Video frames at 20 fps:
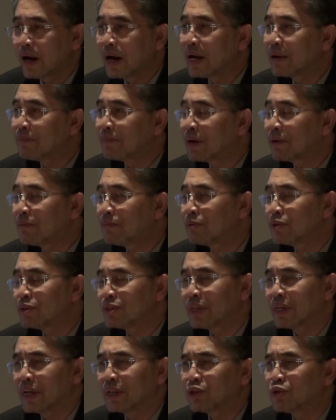IMF
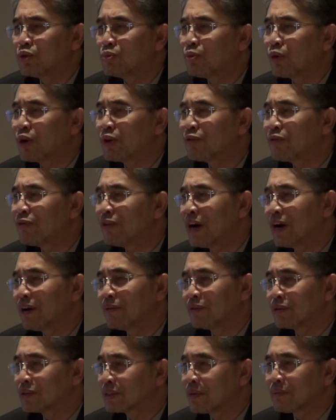puts it at
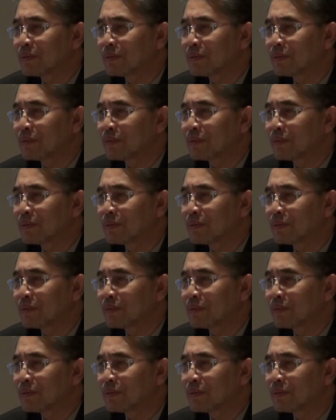2.5 or